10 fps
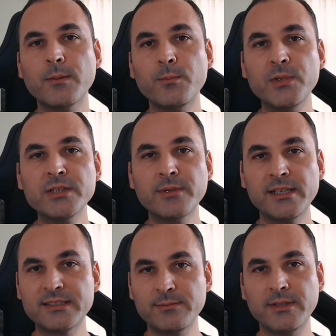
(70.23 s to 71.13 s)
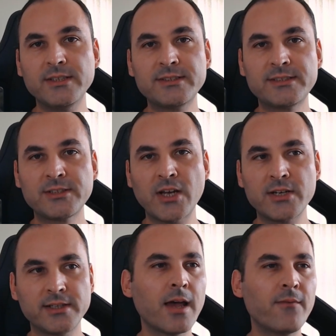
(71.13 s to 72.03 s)
Minimalism is
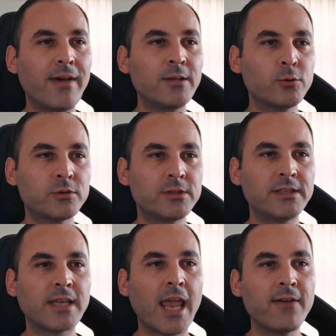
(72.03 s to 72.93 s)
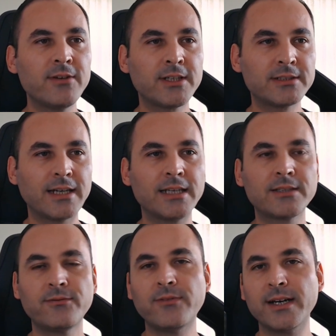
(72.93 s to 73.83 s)
scary when you think every
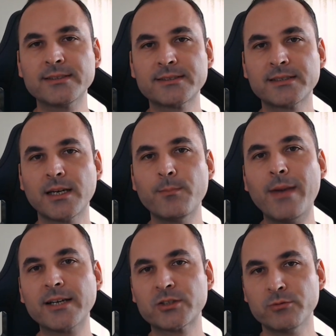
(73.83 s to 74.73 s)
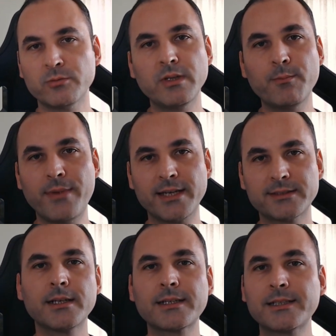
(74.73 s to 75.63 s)
client wants maximum
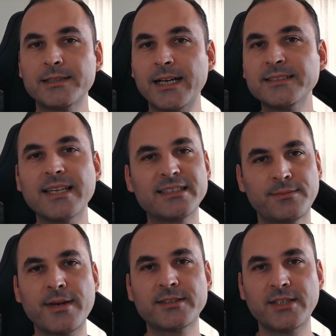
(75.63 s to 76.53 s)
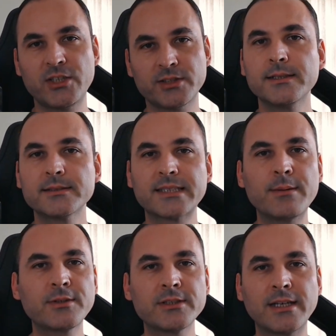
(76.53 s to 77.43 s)
impact. Client expectations.
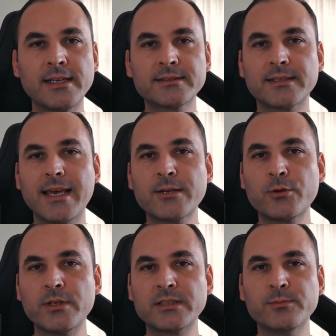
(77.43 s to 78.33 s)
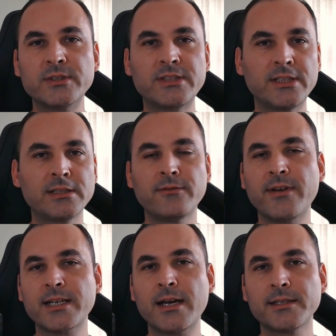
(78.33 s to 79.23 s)
Some clients equate material
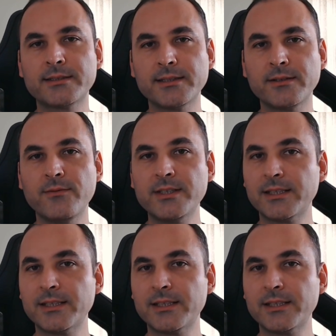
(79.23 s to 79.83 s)
variety with